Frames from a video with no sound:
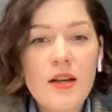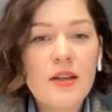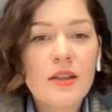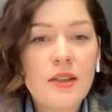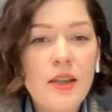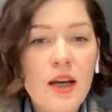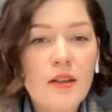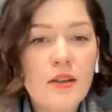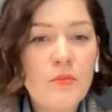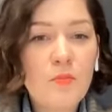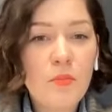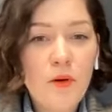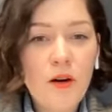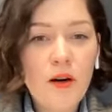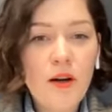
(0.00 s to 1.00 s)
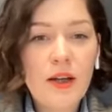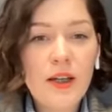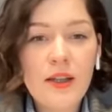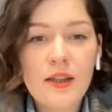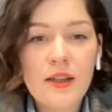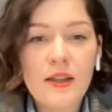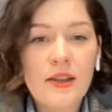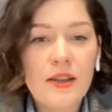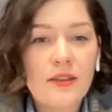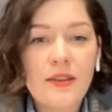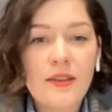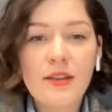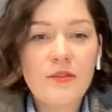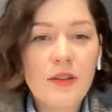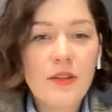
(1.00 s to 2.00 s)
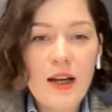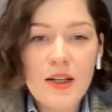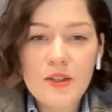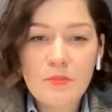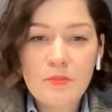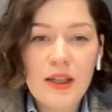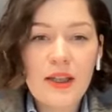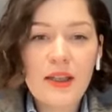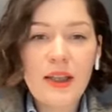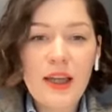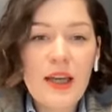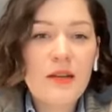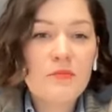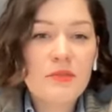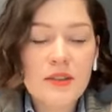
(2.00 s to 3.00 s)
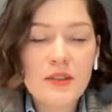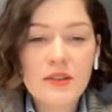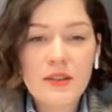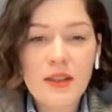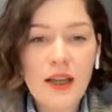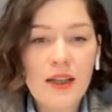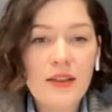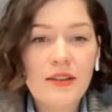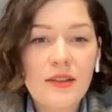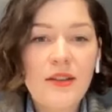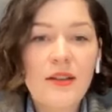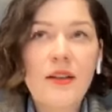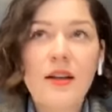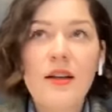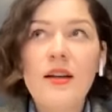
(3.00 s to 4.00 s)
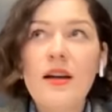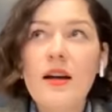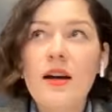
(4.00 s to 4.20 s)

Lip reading: young boy in a garage playing games. It's like the